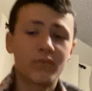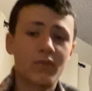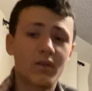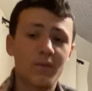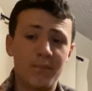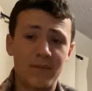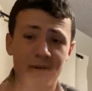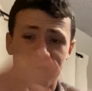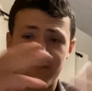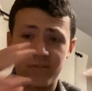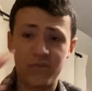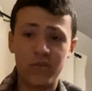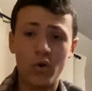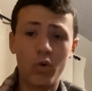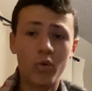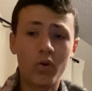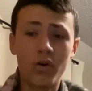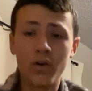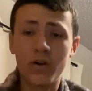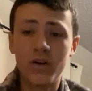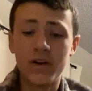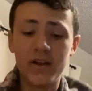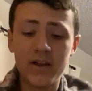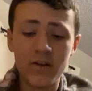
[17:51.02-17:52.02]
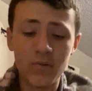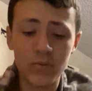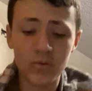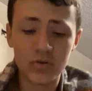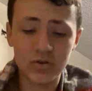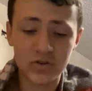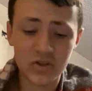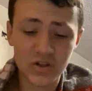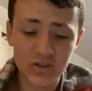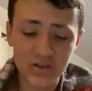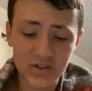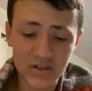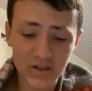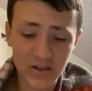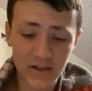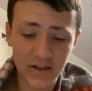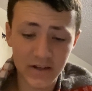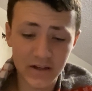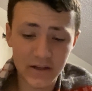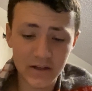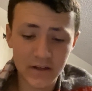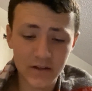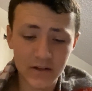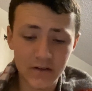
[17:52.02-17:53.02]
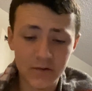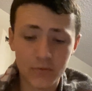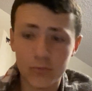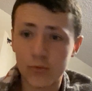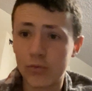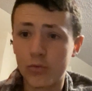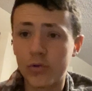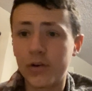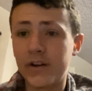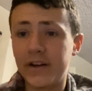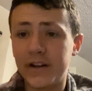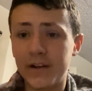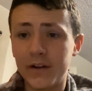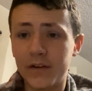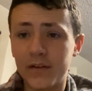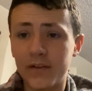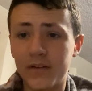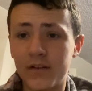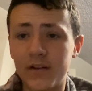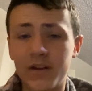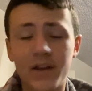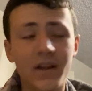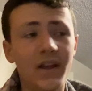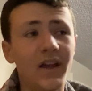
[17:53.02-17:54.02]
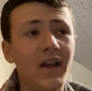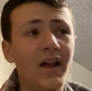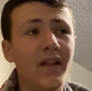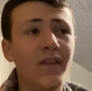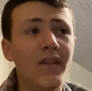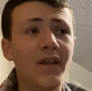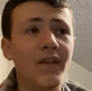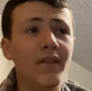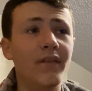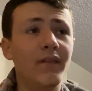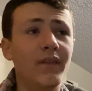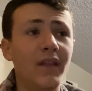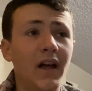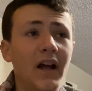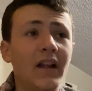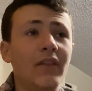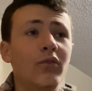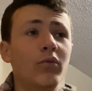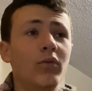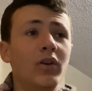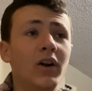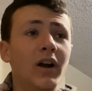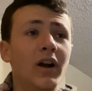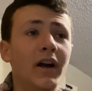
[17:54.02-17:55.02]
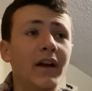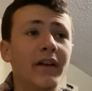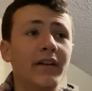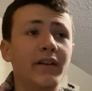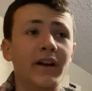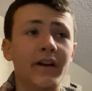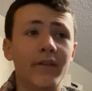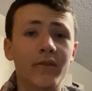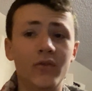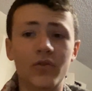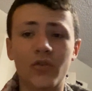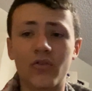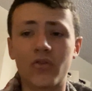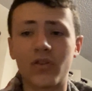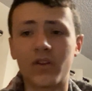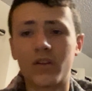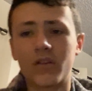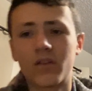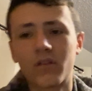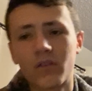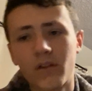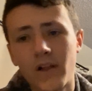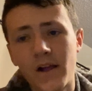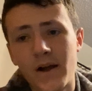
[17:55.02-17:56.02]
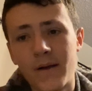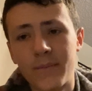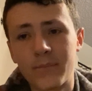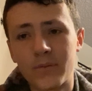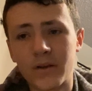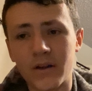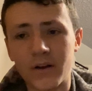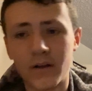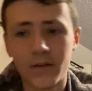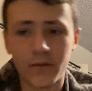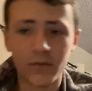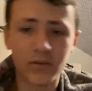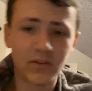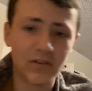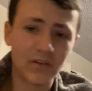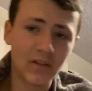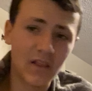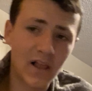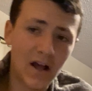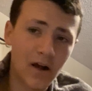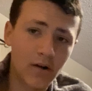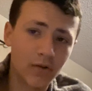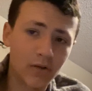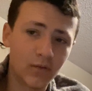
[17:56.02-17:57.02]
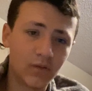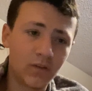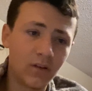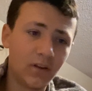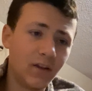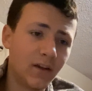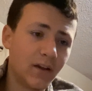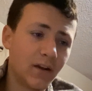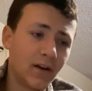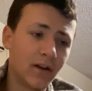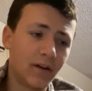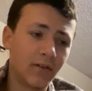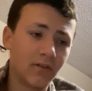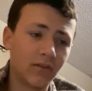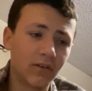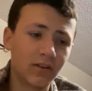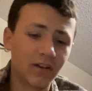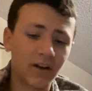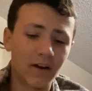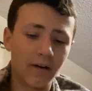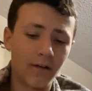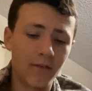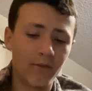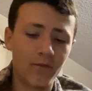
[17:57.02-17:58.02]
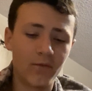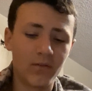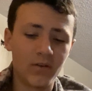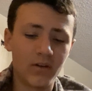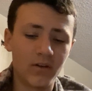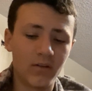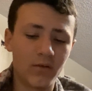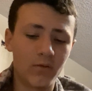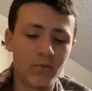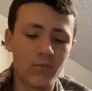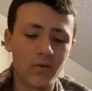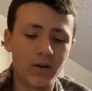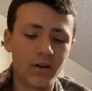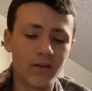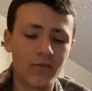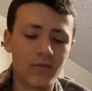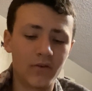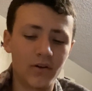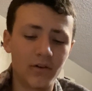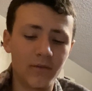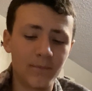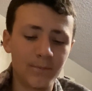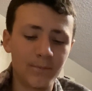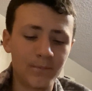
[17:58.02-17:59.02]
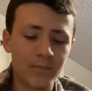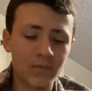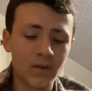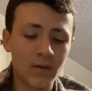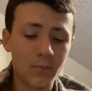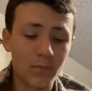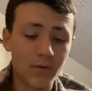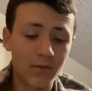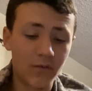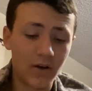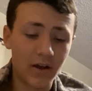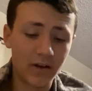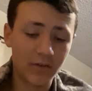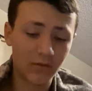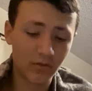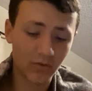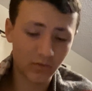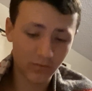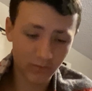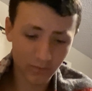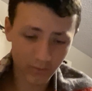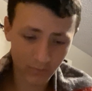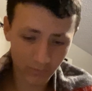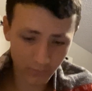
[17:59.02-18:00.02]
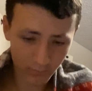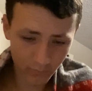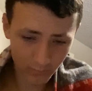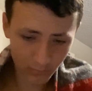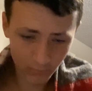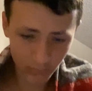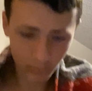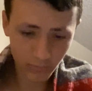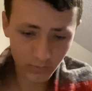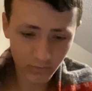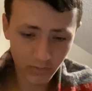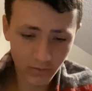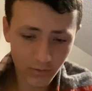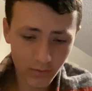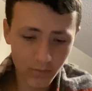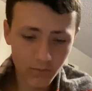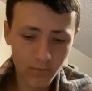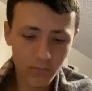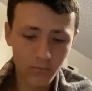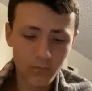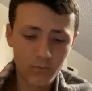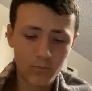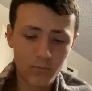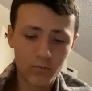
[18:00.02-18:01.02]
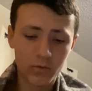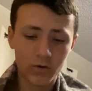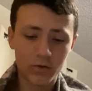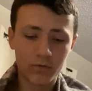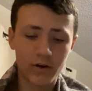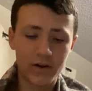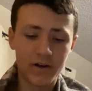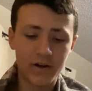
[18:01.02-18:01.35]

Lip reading: before, it was just like read. And then that's where I kind of just like slept and I was lousy and I just kind of, you know, whatever. But if I just start work right